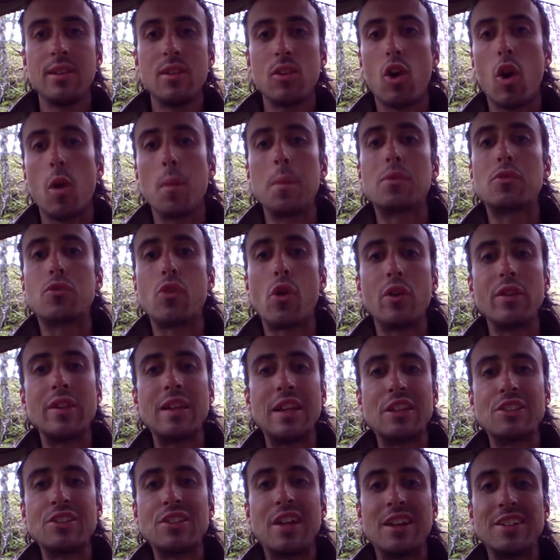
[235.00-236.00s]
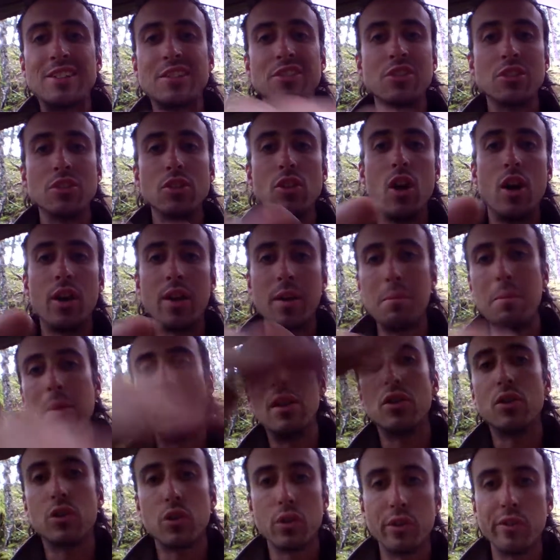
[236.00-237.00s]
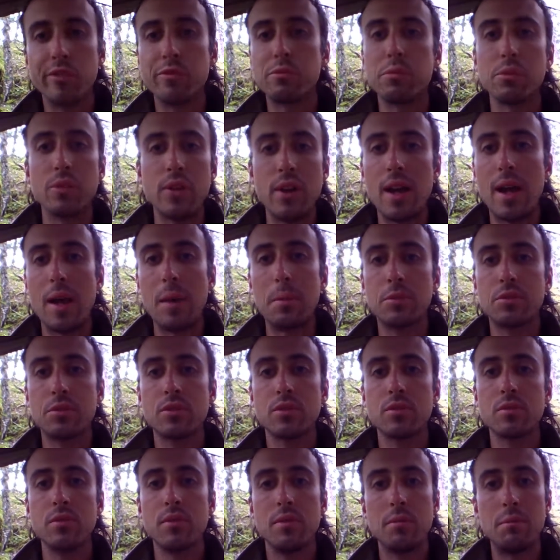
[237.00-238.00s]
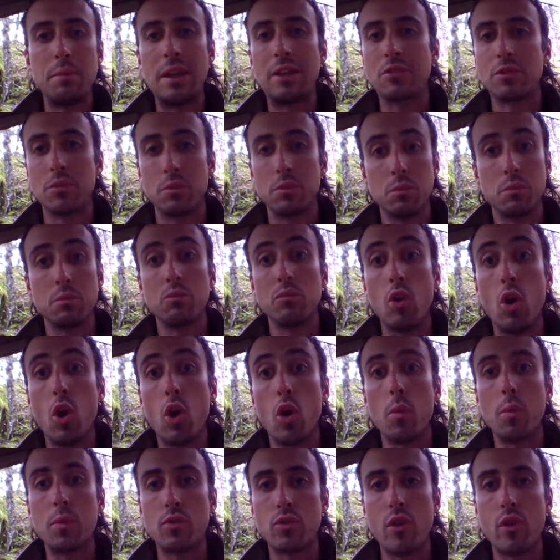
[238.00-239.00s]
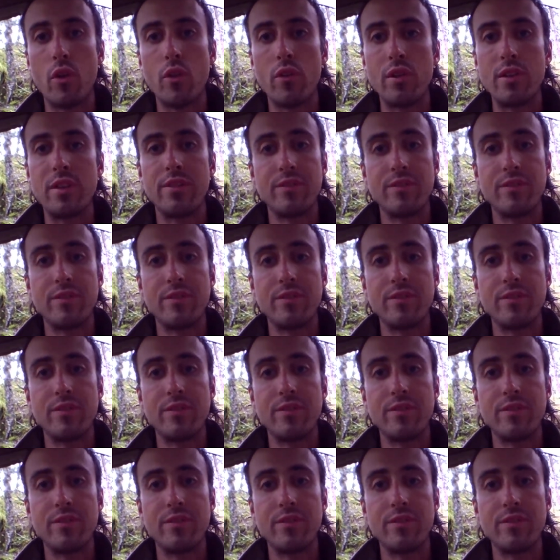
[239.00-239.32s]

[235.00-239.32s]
arbitrarily assigns us along a bell curve, perhaps based on arbitrary